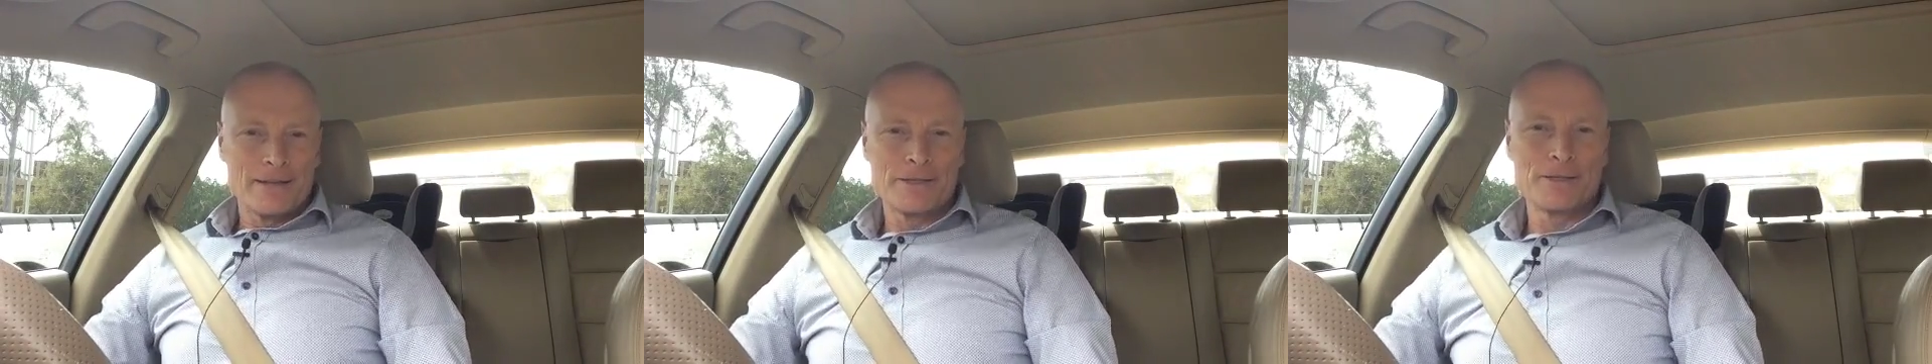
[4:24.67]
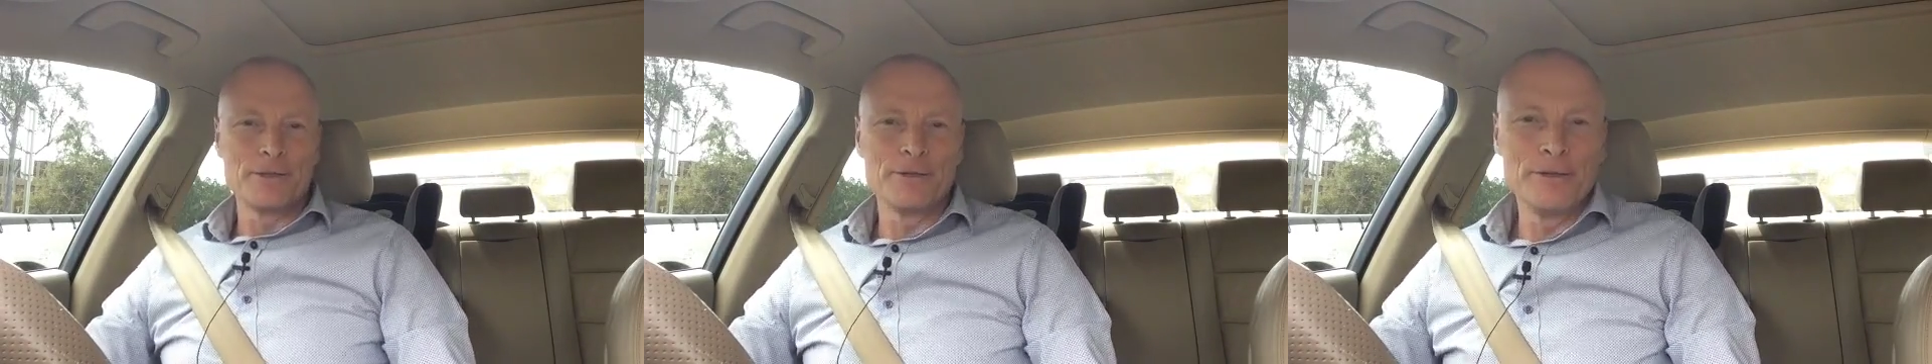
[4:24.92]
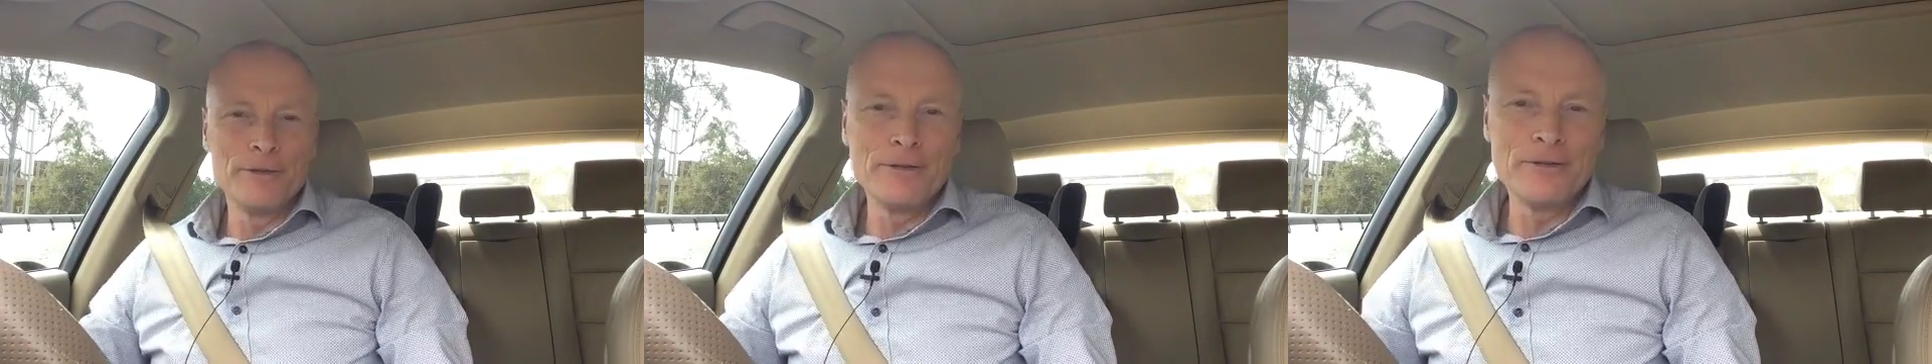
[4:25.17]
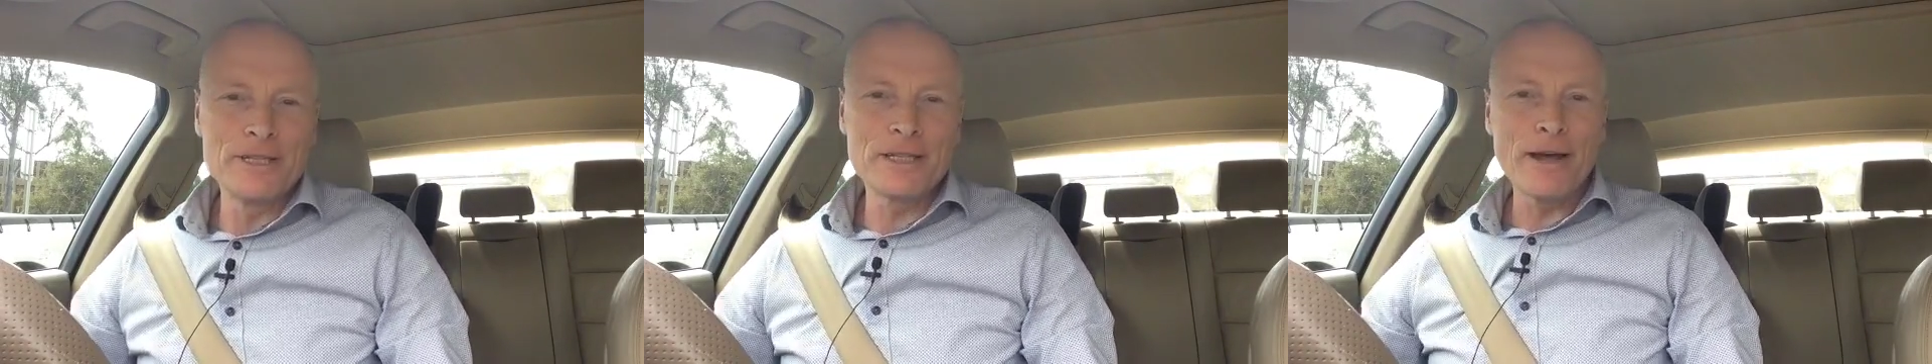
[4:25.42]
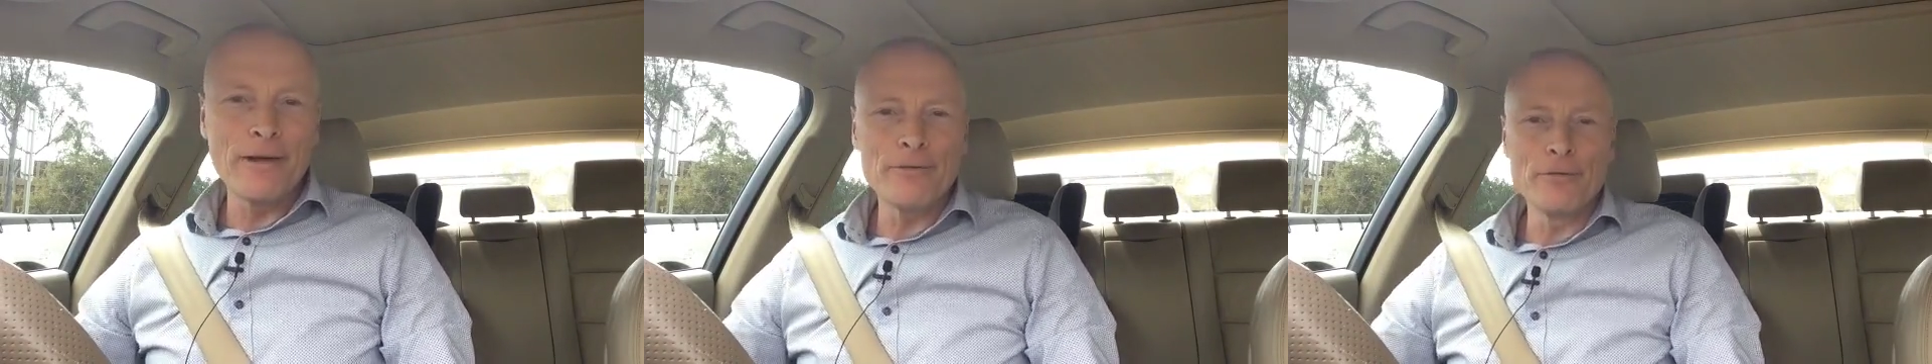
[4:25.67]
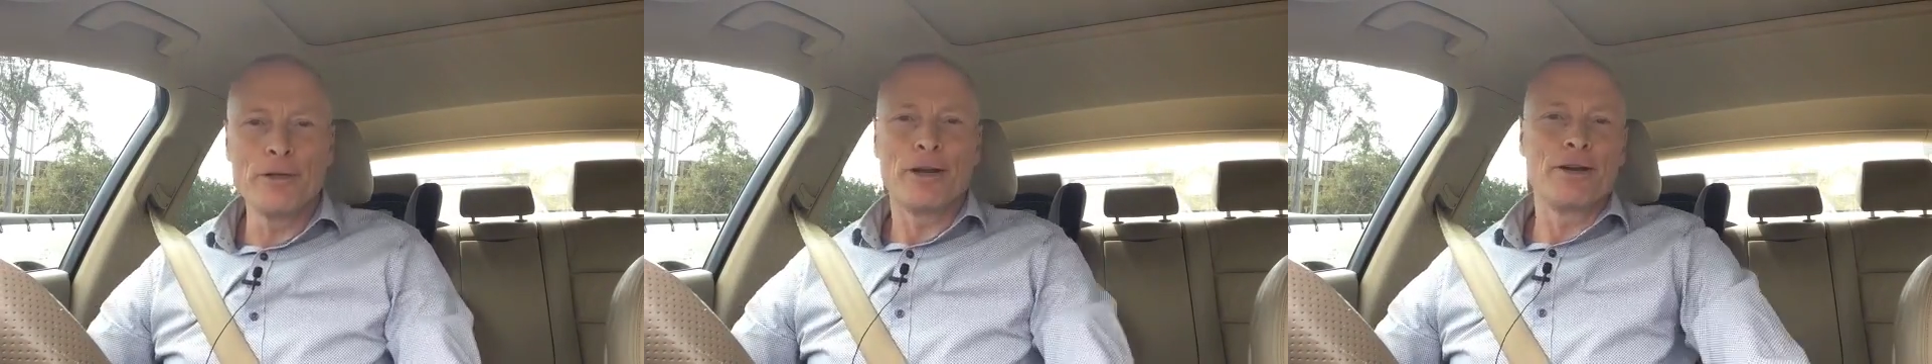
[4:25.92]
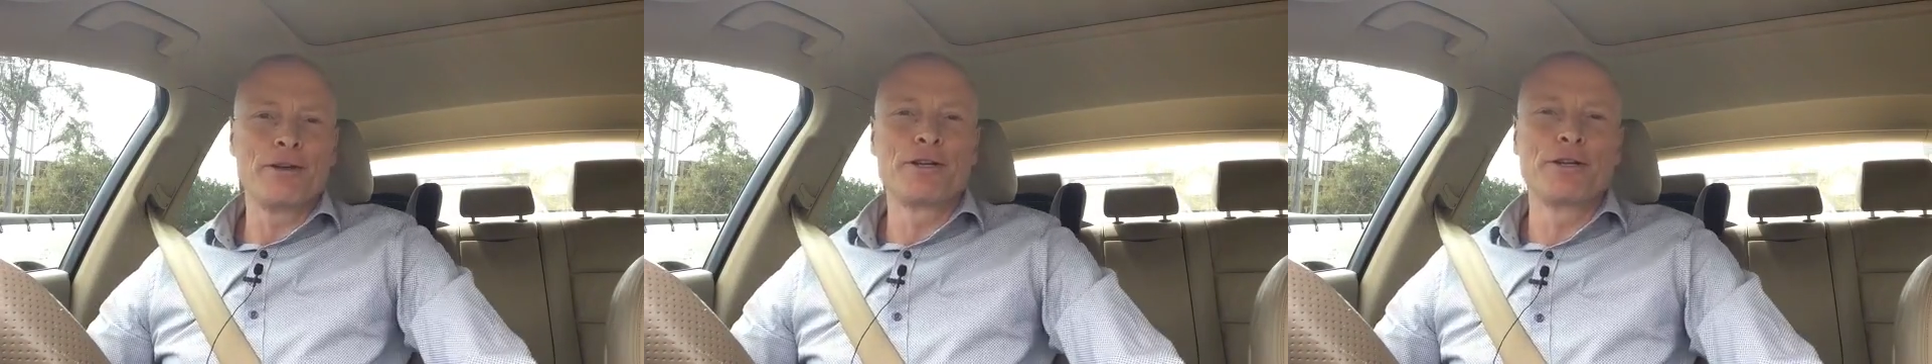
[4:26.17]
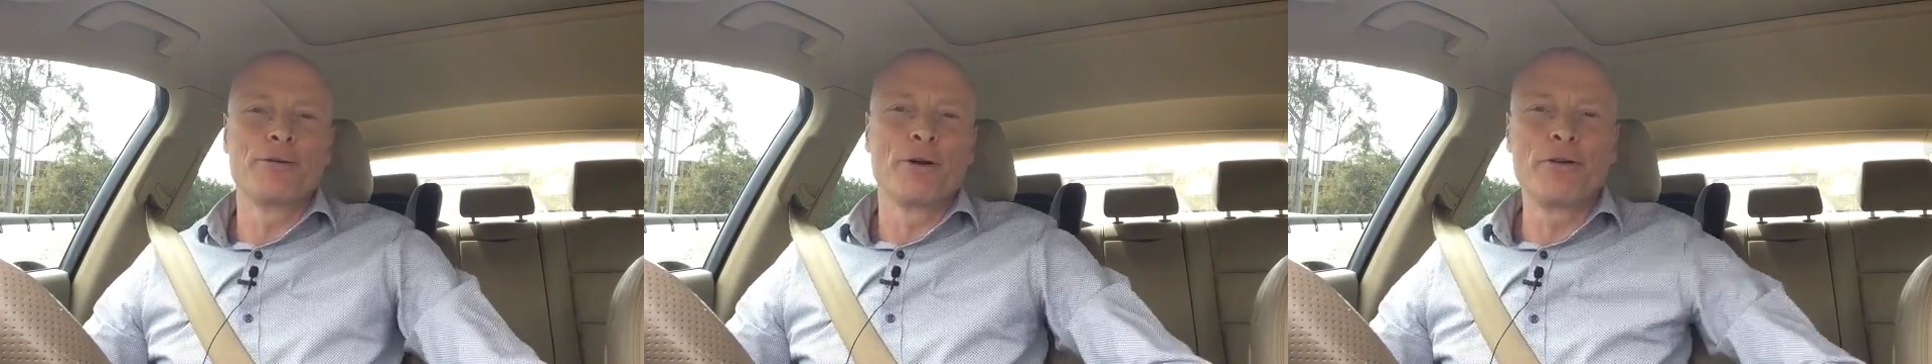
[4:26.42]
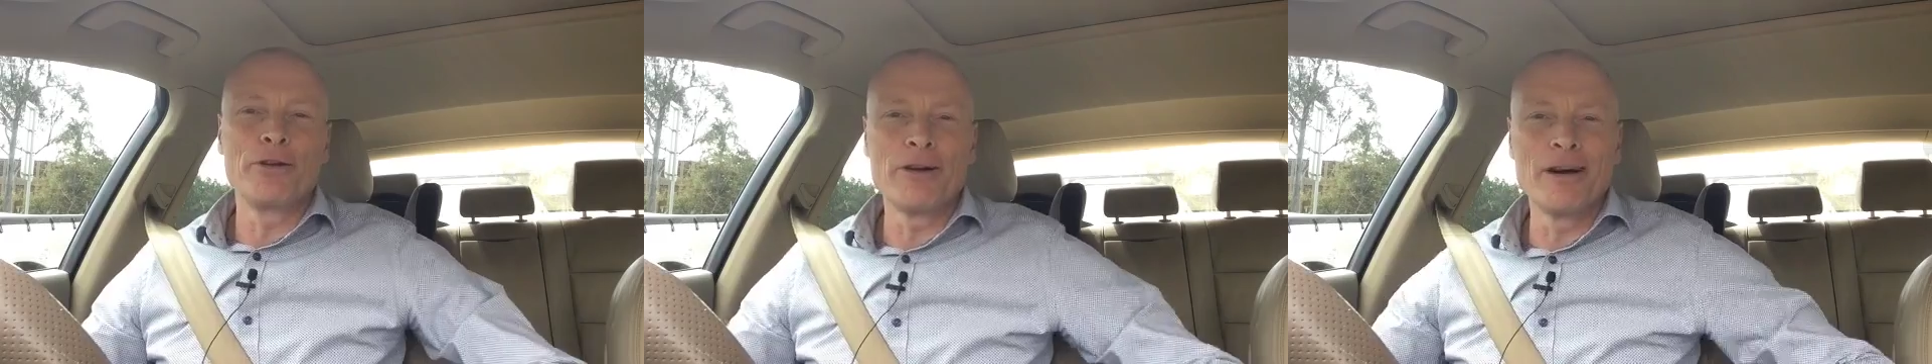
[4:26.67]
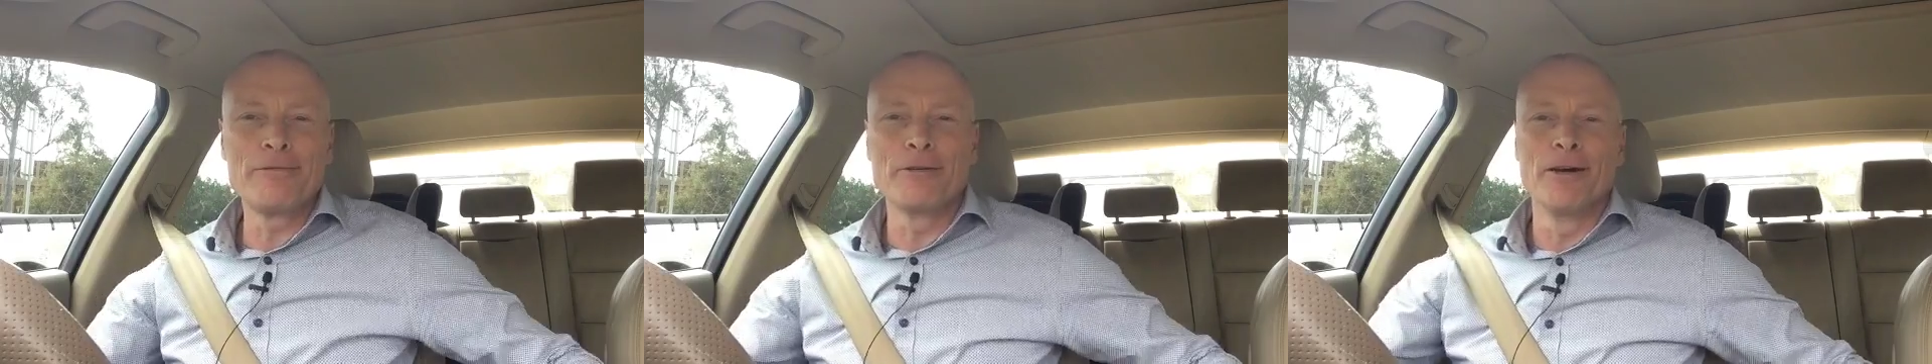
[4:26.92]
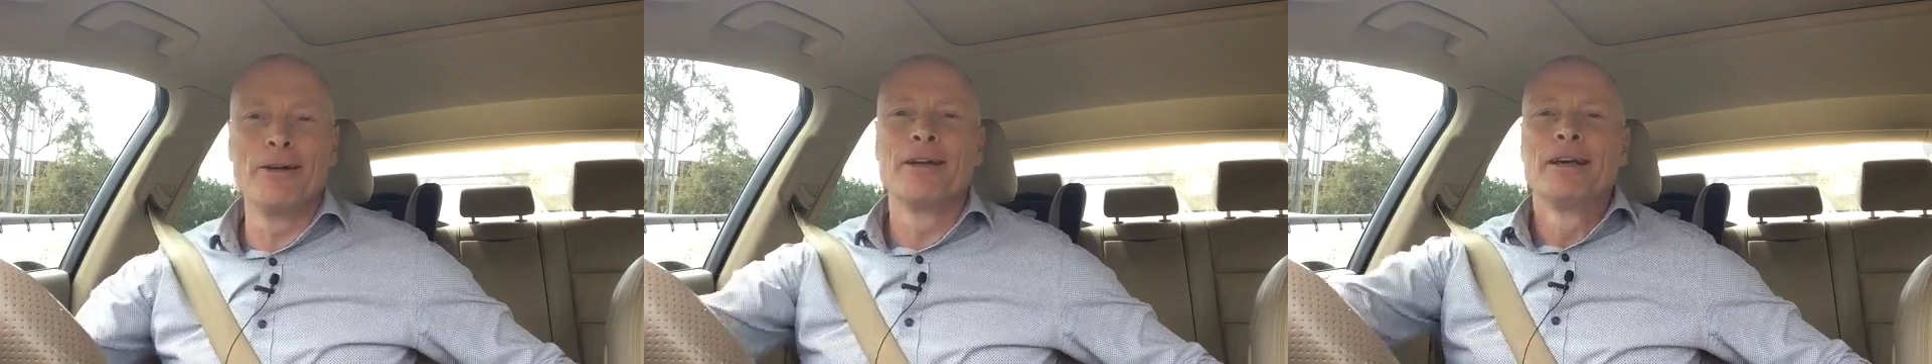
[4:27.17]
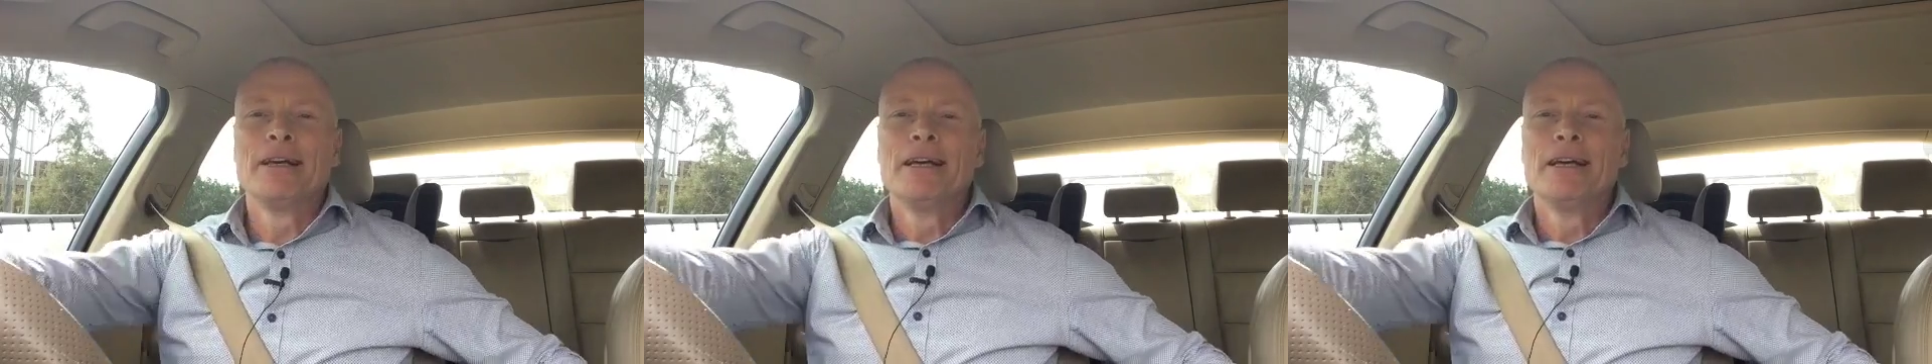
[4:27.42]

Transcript: to save the video to on your iPhone.